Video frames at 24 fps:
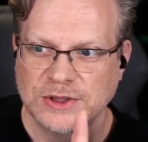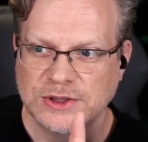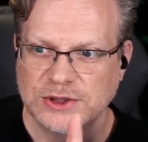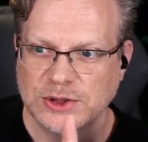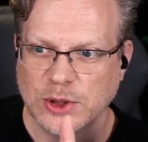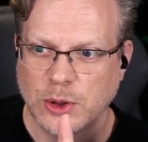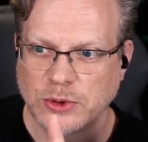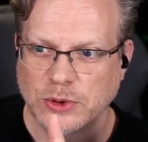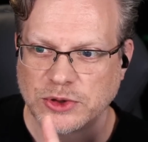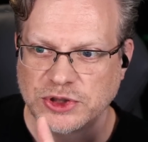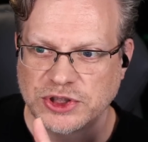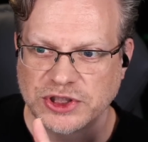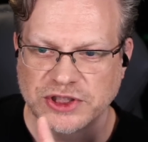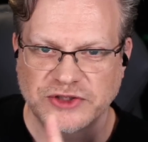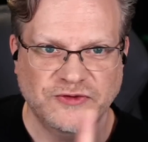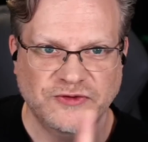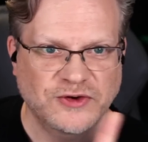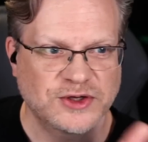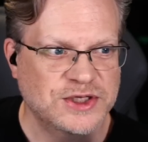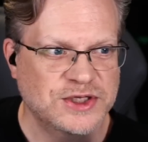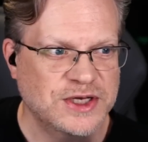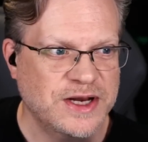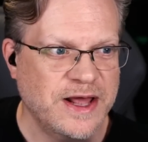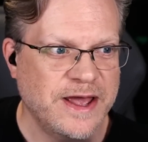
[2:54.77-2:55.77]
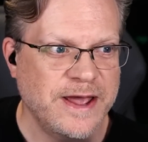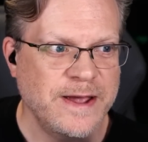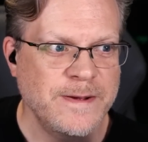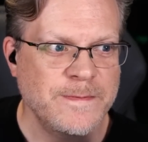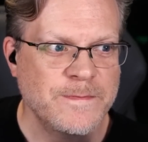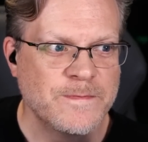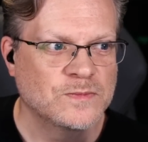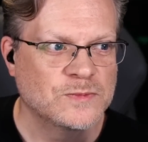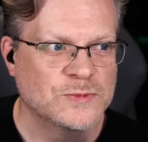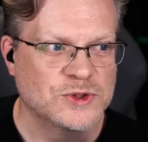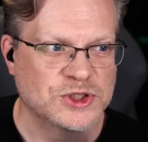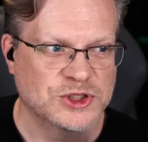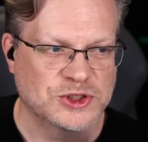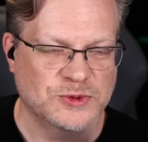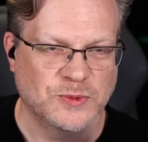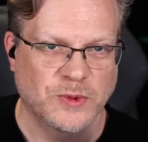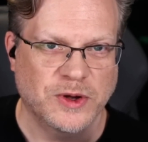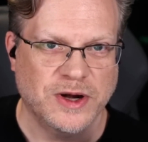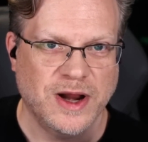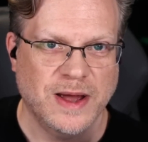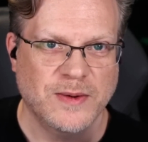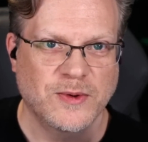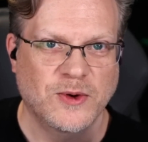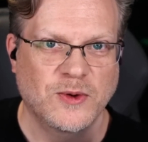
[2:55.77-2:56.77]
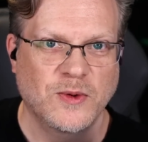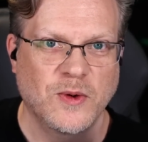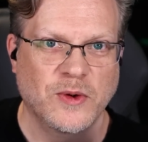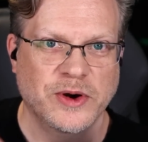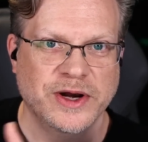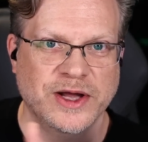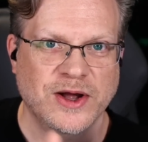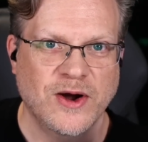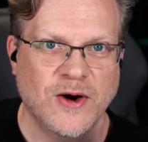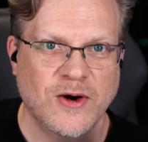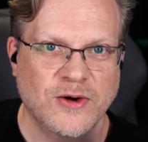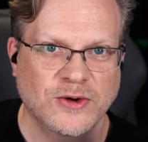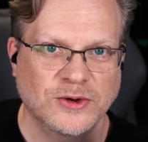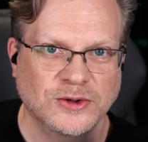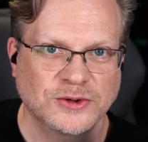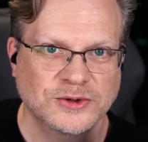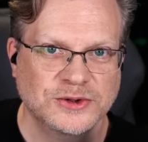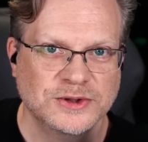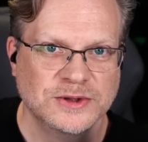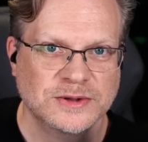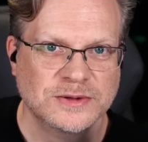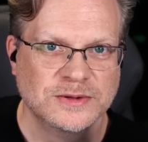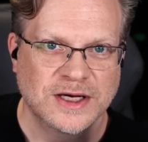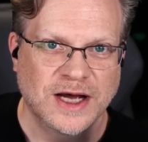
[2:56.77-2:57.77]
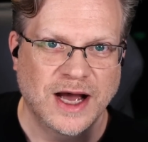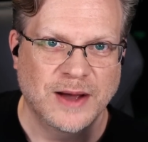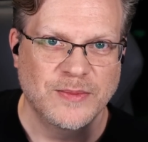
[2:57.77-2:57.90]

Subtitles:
So just for today, just when I'm quoting Arnold,